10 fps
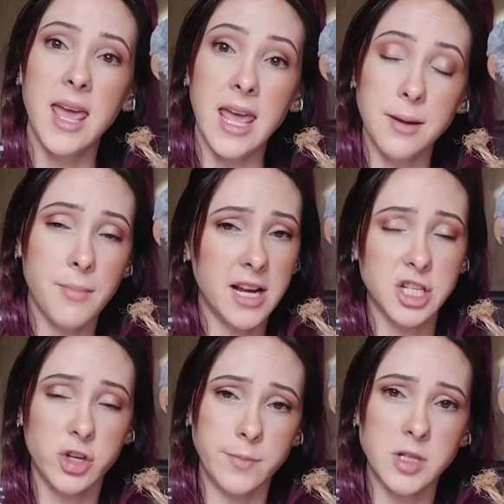in my
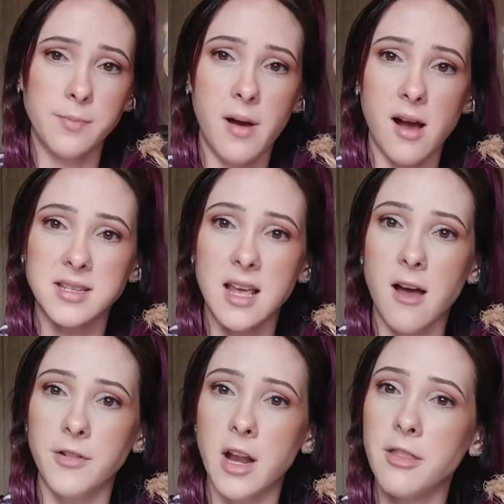description box
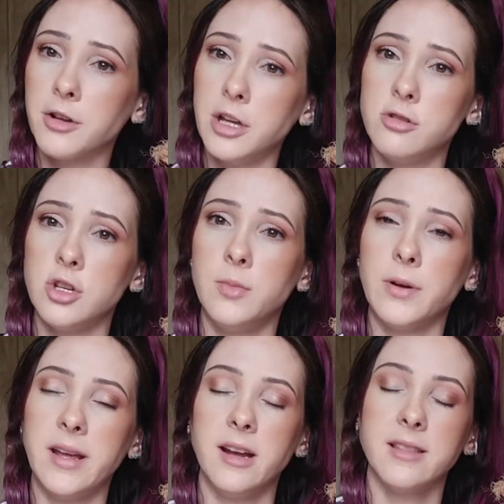of another
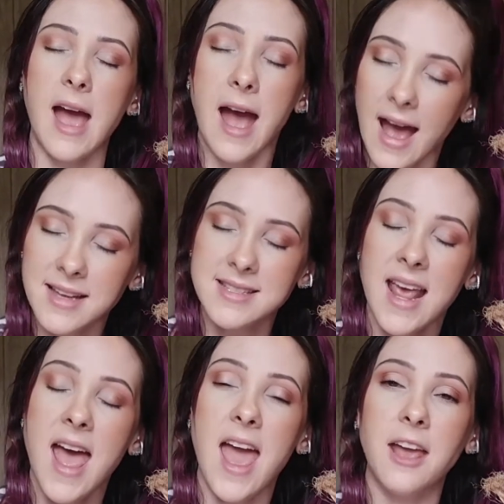YouTuber here that has
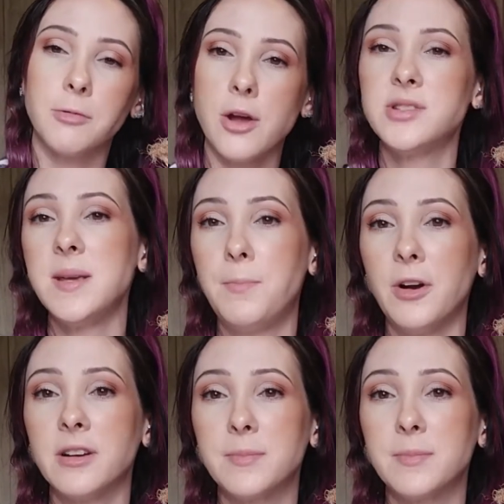a rosy bird